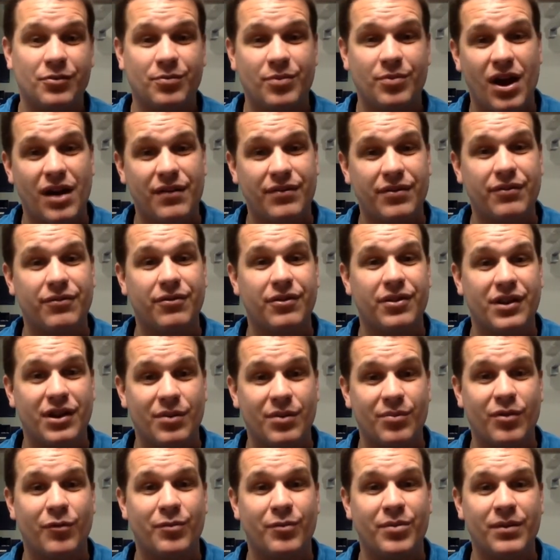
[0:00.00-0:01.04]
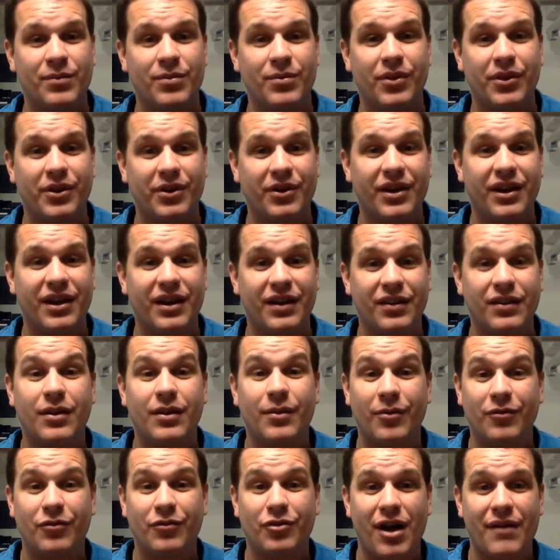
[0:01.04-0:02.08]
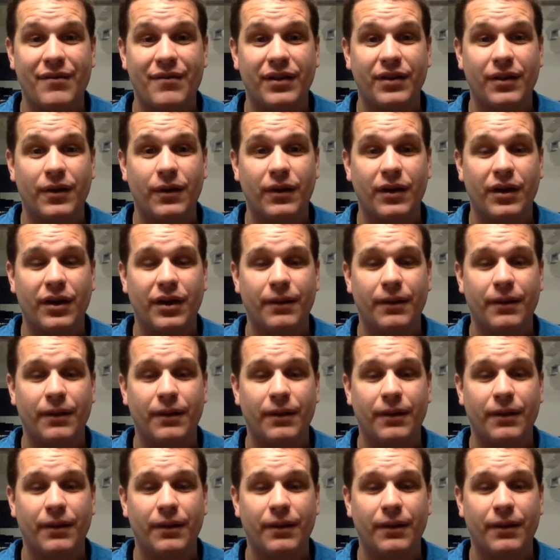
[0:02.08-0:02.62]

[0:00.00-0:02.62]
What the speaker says: profit for the number of people they're getting, the number of traffic they're getting.